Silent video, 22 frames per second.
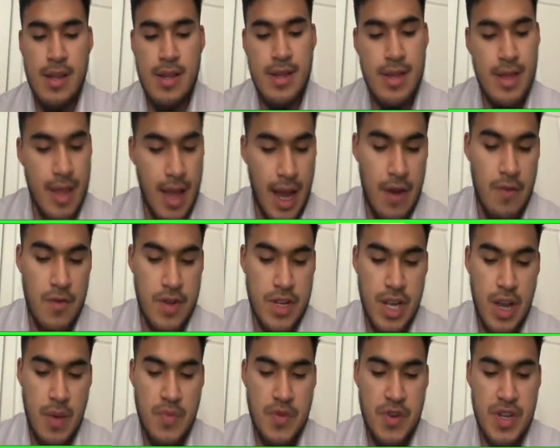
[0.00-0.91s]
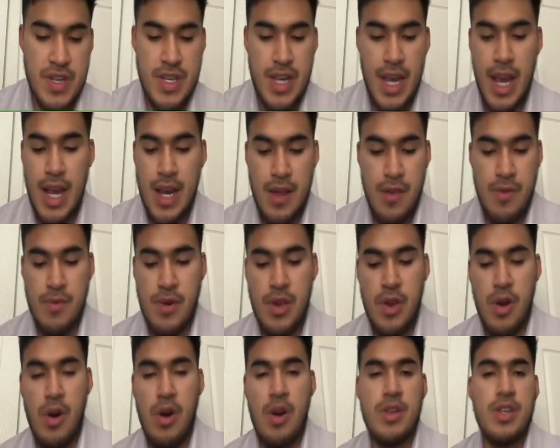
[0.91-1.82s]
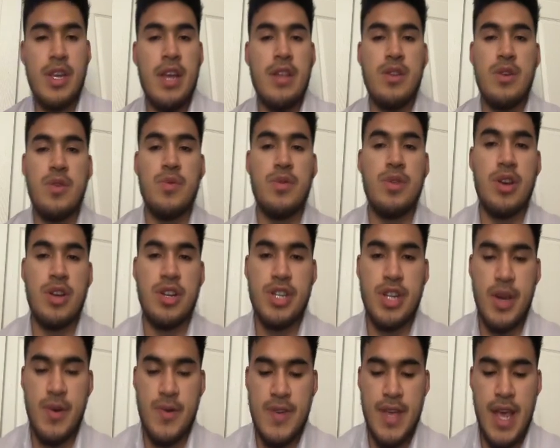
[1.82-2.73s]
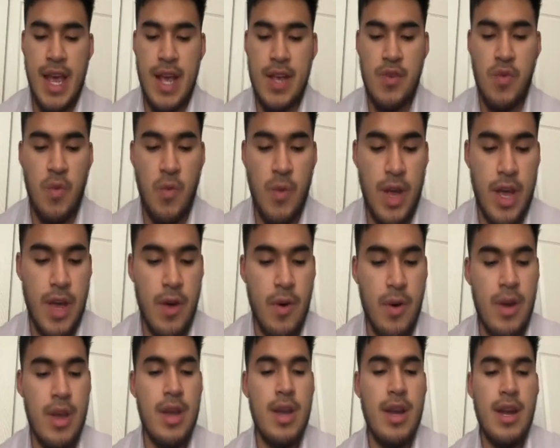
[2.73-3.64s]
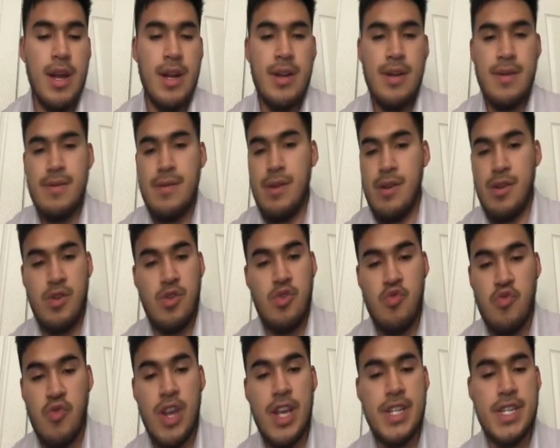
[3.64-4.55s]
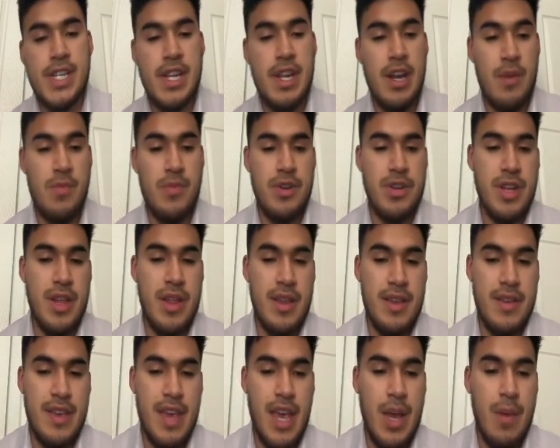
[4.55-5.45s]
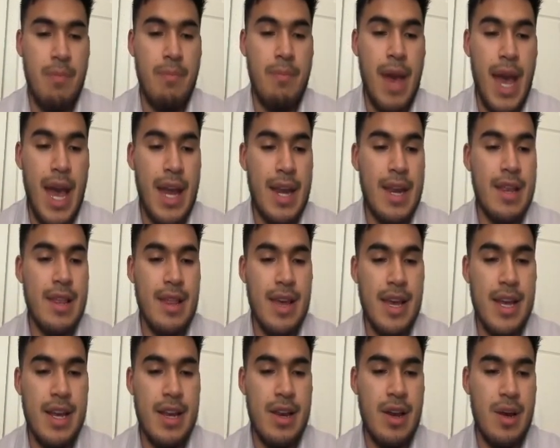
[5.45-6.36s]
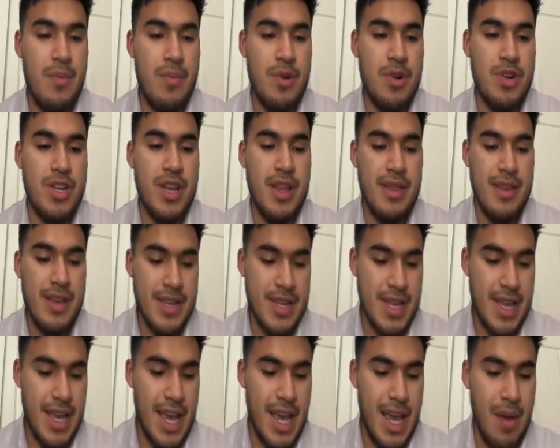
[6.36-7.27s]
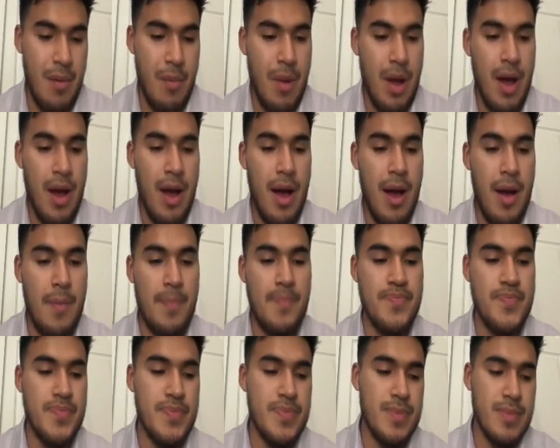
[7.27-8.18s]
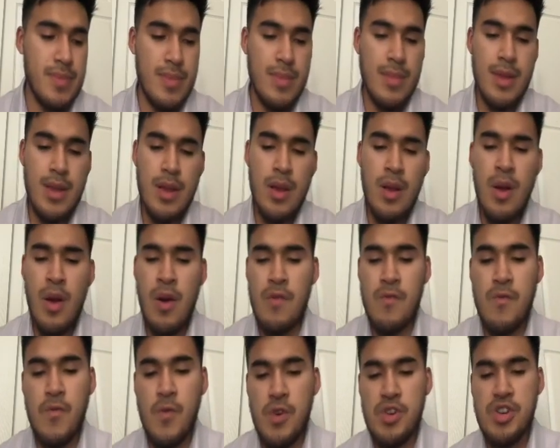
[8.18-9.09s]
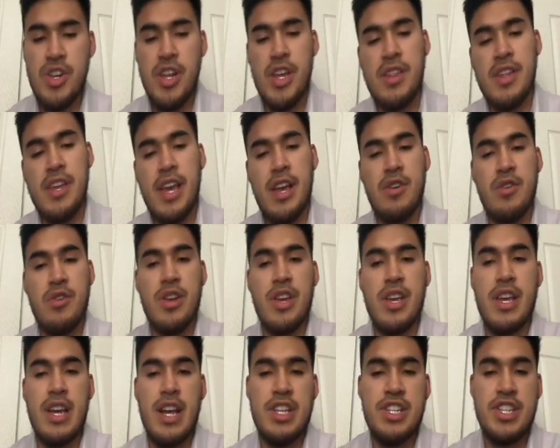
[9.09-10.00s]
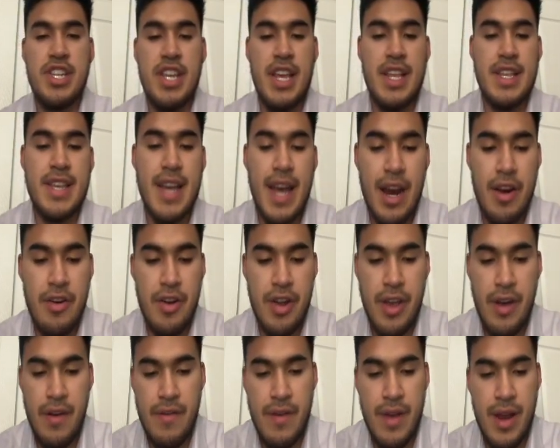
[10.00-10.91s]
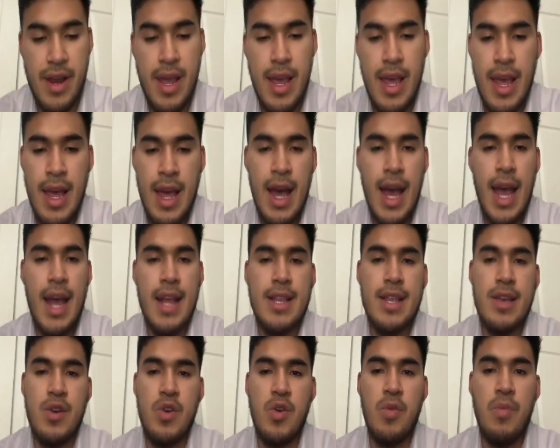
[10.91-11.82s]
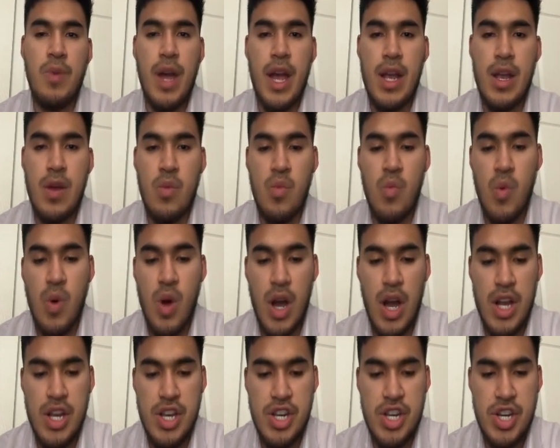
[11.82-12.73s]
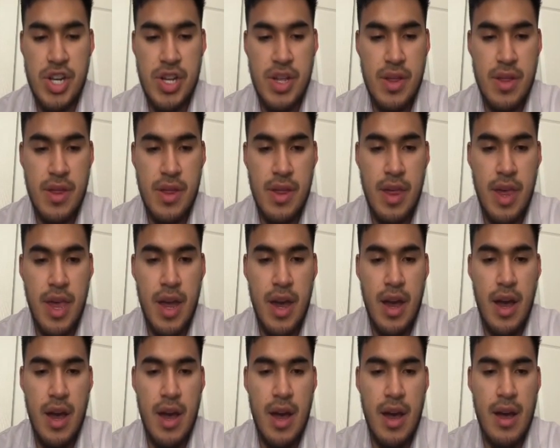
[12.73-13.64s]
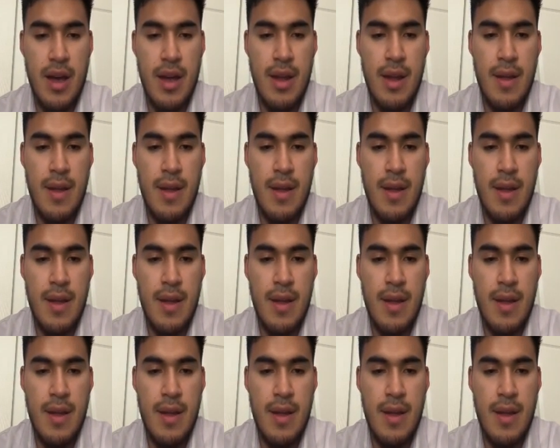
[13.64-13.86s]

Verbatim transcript: nine receptions, 83 yards, and two touchdowns as well crazy numbers in this game, Madden like numbers in this game. Um, unfortunately, I couldn't catch the entirety of it. I had to go back and watch the uh,